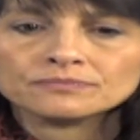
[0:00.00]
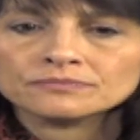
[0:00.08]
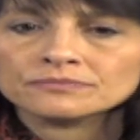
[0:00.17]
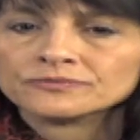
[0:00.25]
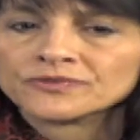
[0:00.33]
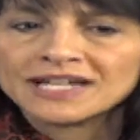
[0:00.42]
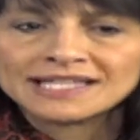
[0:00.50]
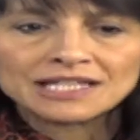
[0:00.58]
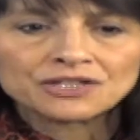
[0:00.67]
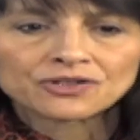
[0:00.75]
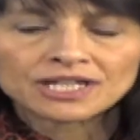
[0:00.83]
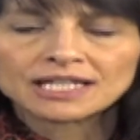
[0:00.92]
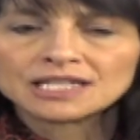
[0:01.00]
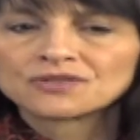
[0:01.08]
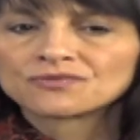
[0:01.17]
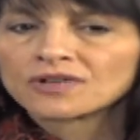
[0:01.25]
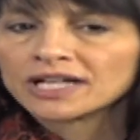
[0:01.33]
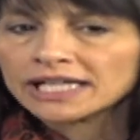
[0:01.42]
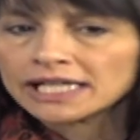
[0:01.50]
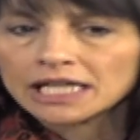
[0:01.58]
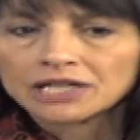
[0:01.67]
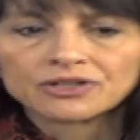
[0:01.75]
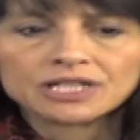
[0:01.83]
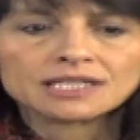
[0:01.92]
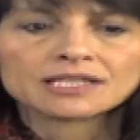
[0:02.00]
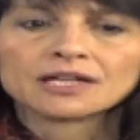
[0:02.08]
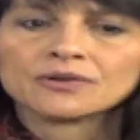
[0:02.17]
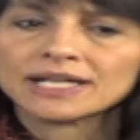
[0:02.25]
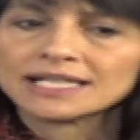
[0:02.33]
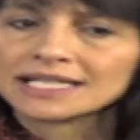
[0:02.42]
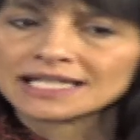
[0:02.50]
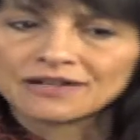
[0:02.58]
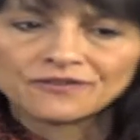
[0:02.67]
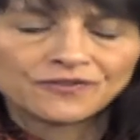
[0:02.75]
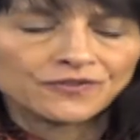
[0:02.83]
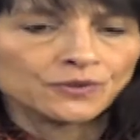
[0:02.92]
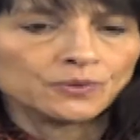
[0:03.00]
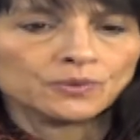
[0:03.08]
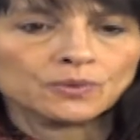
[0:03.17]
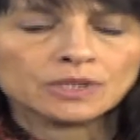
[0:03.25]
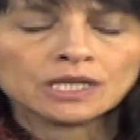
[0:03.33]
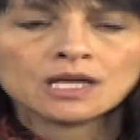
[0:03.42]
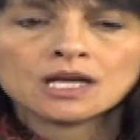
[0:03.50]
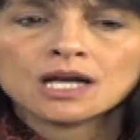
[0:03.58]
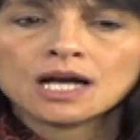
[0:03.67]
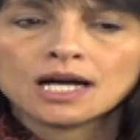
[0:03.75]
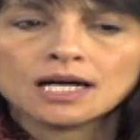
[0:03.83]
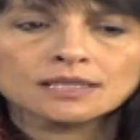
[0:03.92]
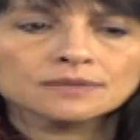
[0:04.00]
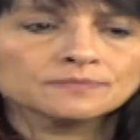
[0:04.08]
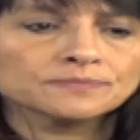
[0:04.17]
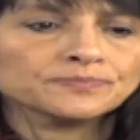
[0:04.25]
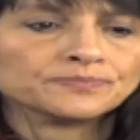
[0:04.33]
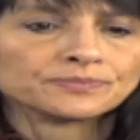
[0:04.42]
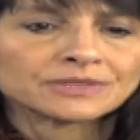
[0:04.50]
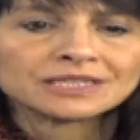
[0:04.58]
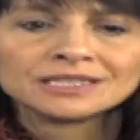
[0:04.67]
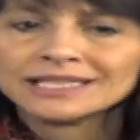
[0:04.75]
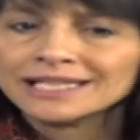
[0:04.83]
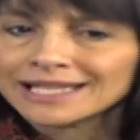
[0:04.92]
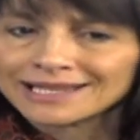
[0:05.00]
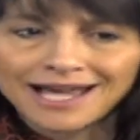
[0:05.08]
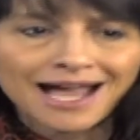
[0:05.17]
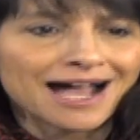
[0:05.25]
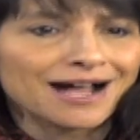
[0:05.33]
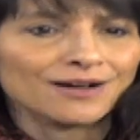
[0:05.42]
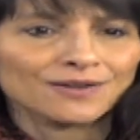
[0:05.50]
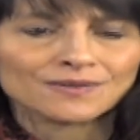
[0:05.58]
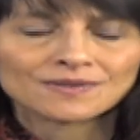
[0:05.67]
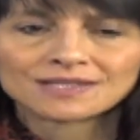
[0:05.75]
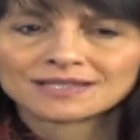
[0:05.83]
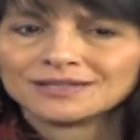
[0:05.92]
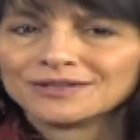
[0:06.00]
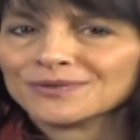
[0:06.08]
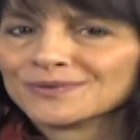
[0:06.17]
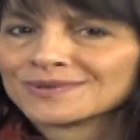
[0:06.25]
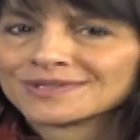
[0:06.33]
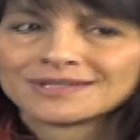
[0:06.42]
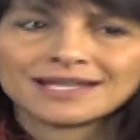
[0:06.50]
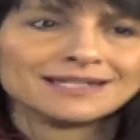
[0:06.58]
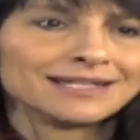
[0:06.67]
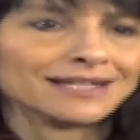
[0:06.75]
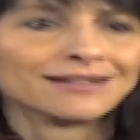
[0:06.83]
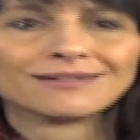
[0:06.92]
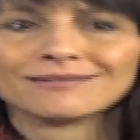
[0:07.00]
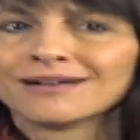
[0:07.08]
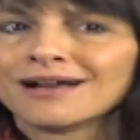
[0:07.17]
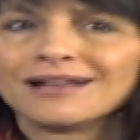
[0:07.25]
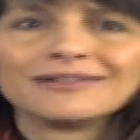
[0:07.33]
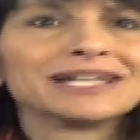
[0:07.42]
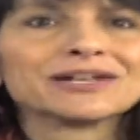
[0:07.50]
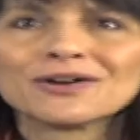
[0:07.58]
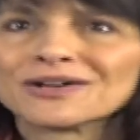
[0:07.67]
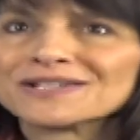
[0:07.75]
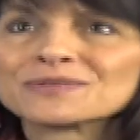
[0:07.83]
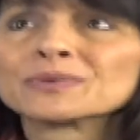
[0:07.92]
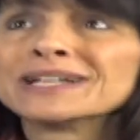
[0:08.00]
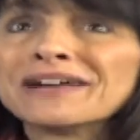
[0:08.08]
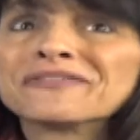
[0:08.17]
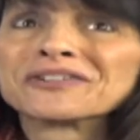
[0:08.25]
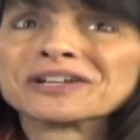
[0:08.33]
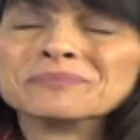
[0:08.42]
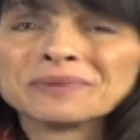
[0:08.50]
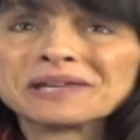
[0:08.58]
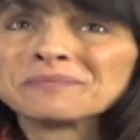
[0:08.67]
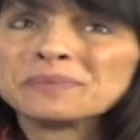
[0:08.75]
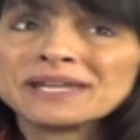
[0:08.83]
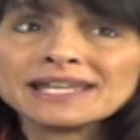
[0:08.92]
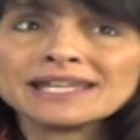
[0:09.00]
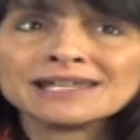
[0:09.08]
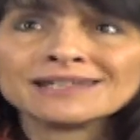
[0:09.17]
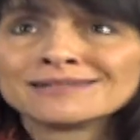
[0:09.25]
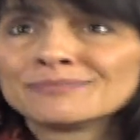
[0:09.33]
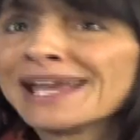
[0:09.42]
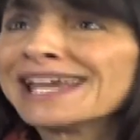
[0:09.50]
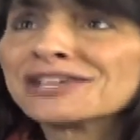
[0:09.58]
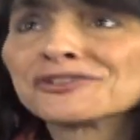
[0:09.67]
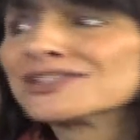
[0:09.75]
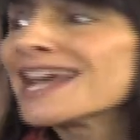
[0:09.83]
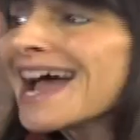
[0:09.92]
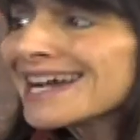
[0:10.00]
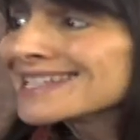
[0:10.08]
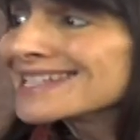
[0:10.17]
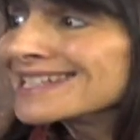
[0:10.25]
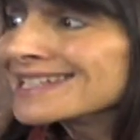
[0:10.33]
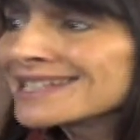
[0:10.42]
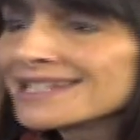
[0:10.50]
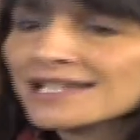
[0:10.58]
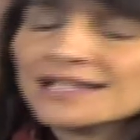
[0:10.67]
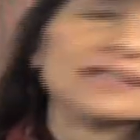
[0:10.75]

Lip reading: Raising your kids, running errands, going to get food, cleaning the house, sending holiday cards, whatever it might be, paying your taxes.